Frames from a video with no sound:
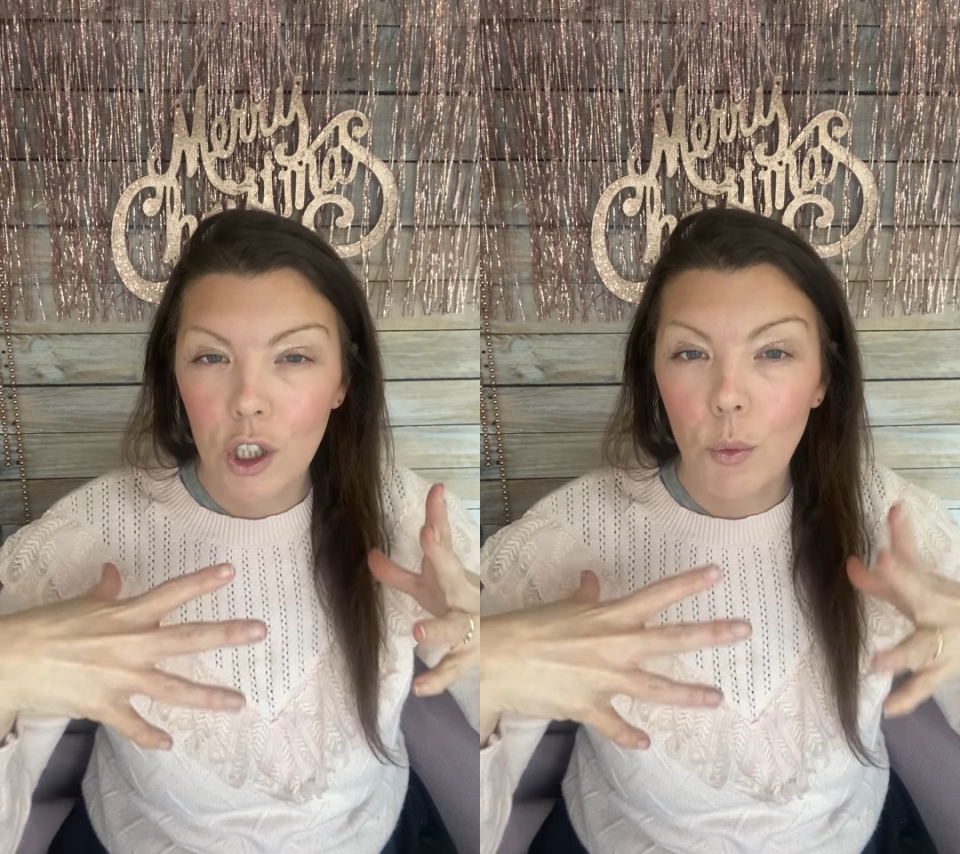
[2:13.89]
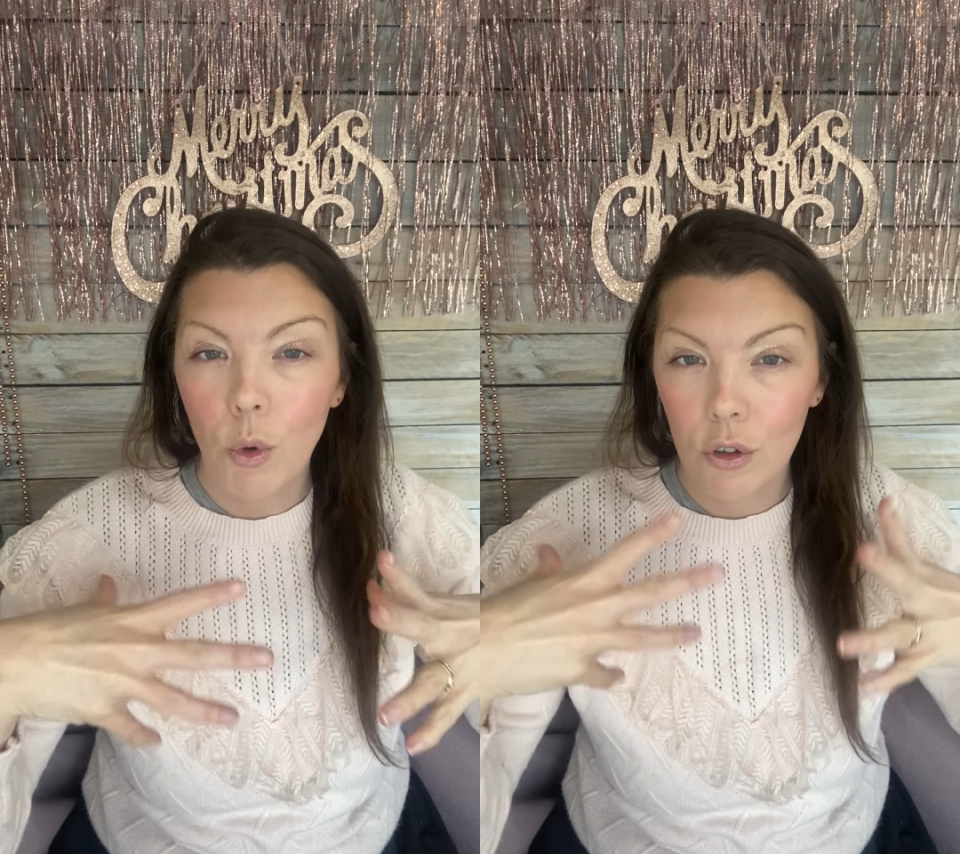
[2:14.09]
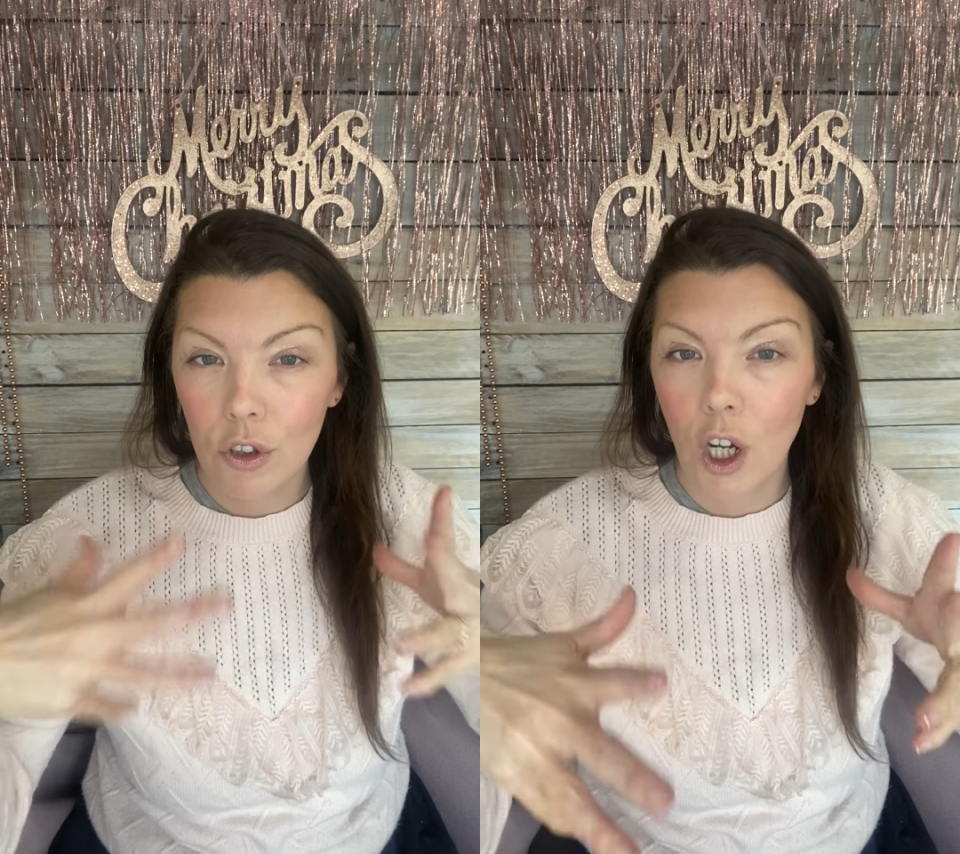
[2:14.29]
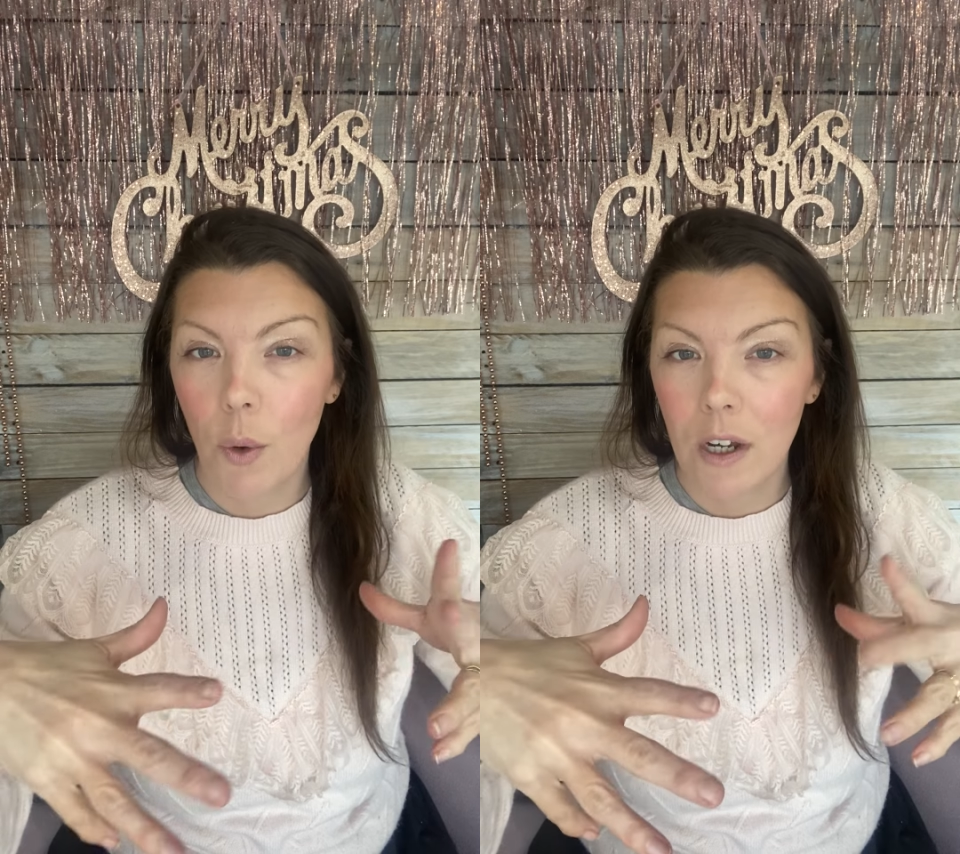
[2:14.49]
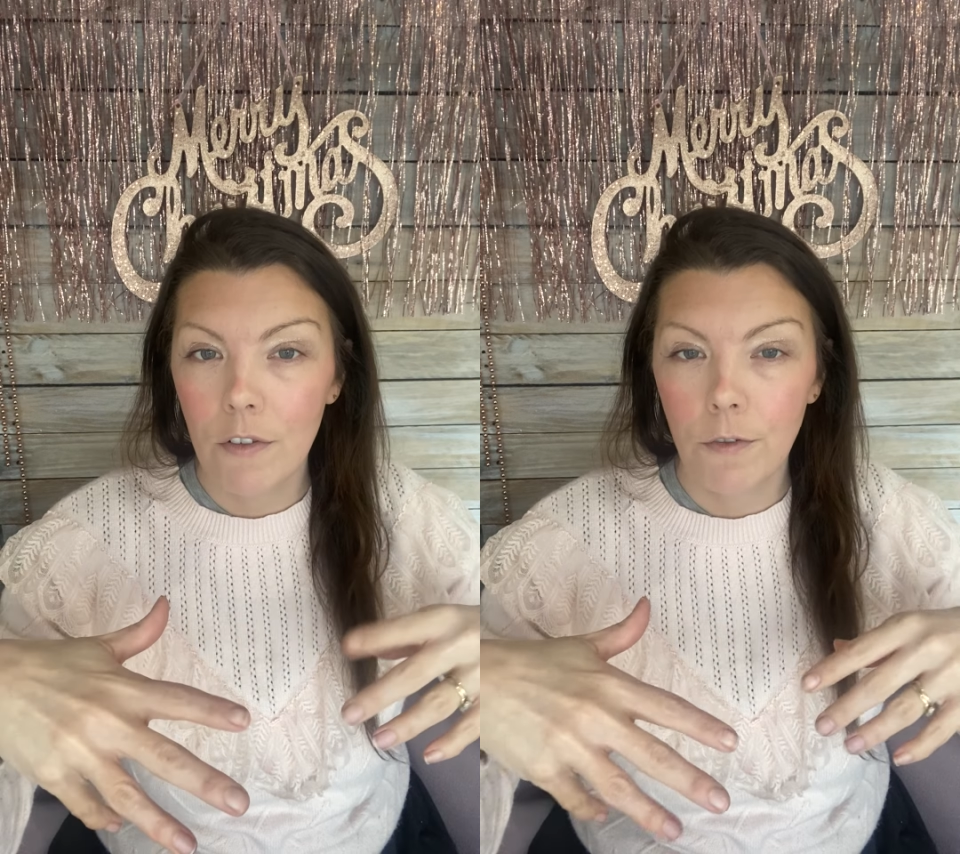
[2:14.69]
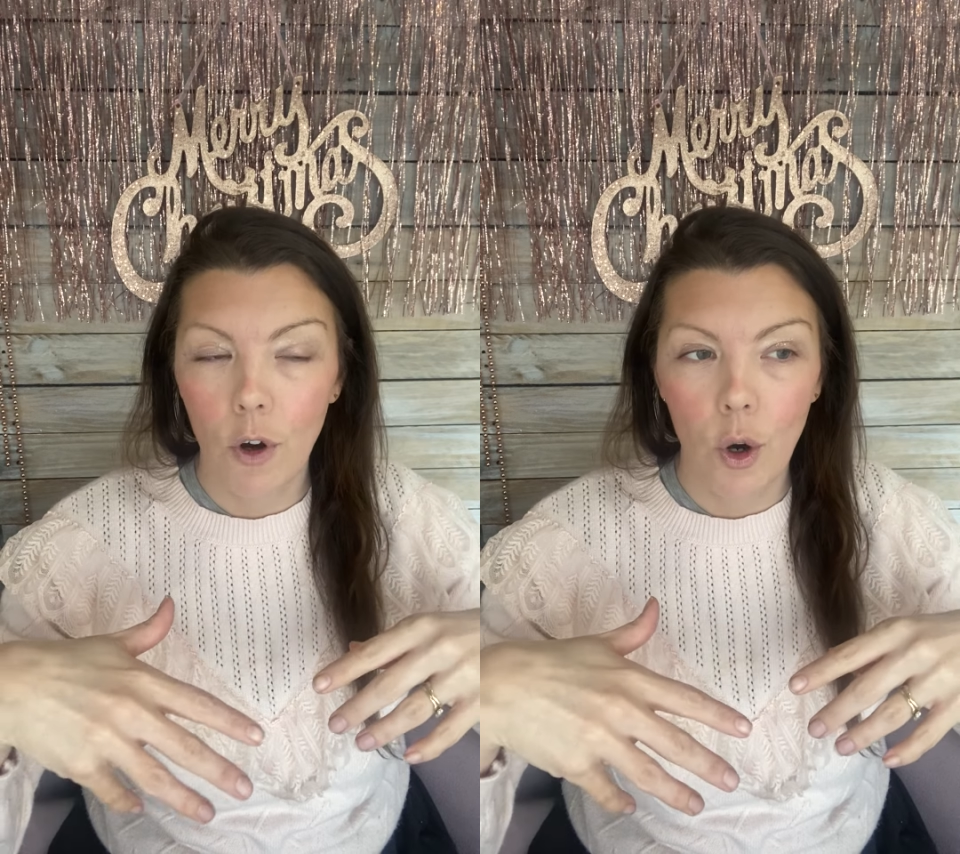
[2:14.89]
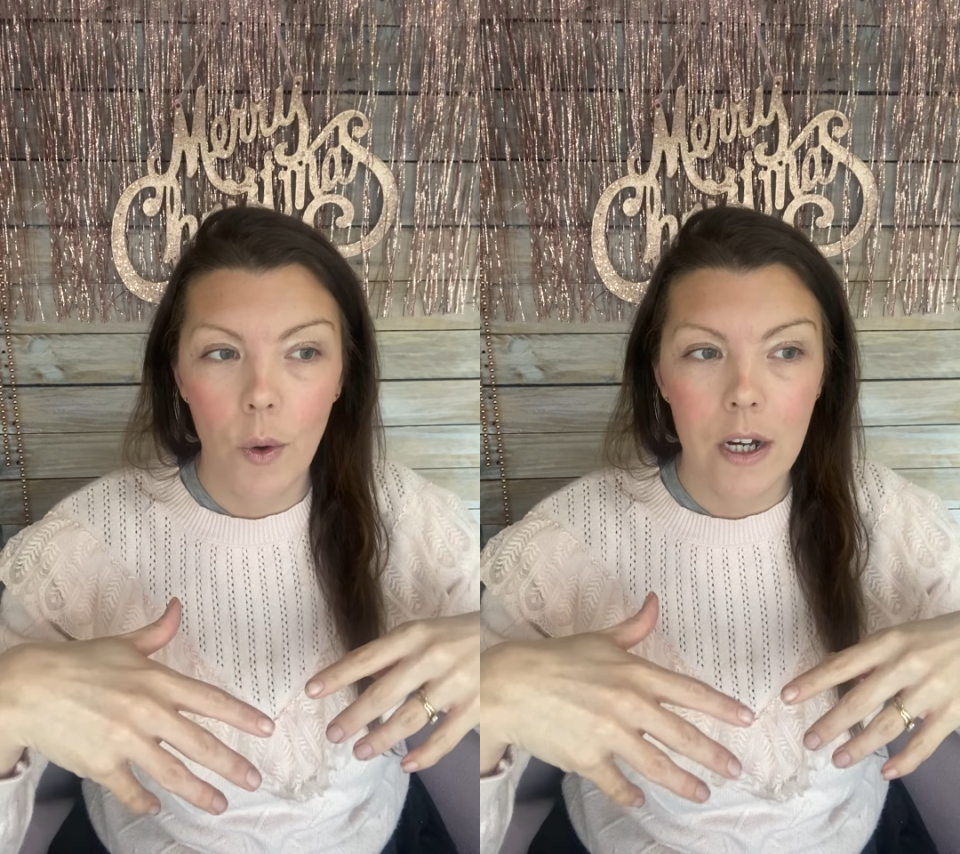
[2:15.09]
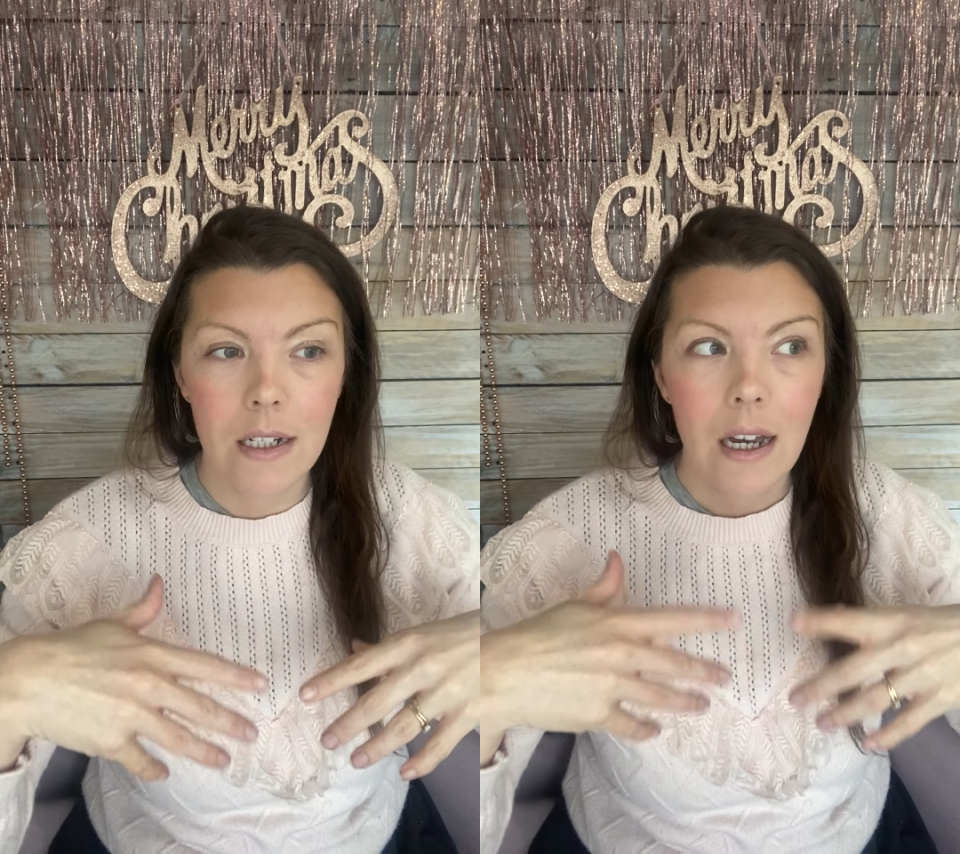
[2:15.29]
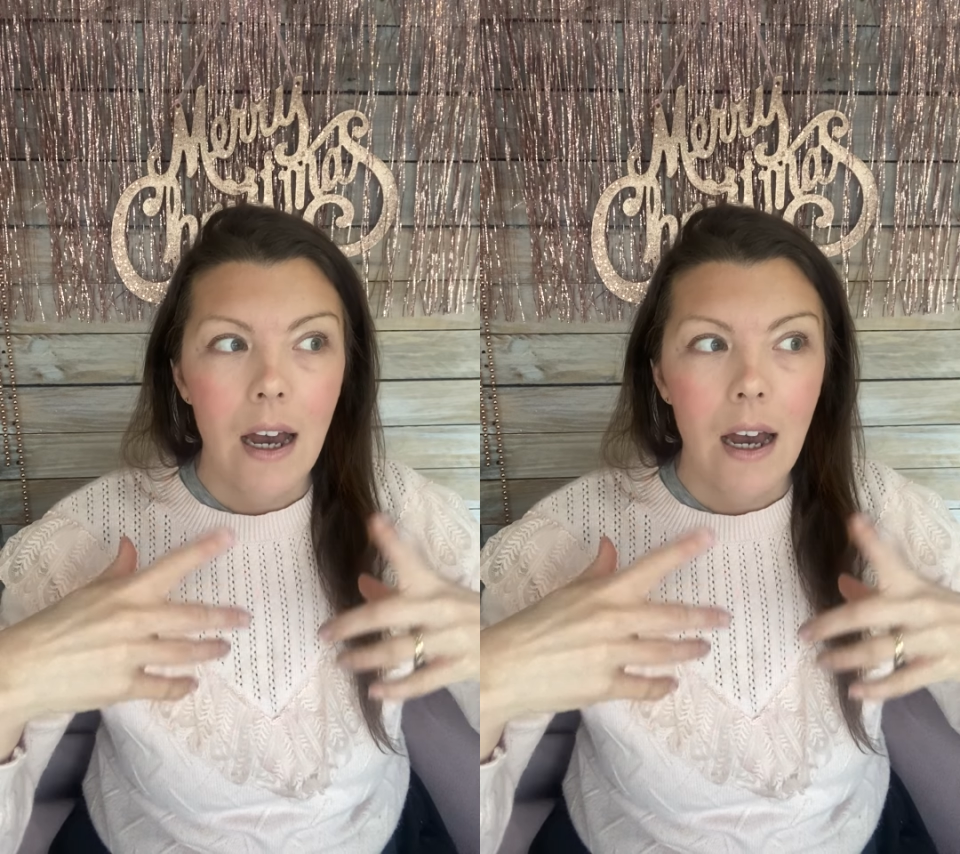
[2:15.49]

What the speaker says: you want going forward.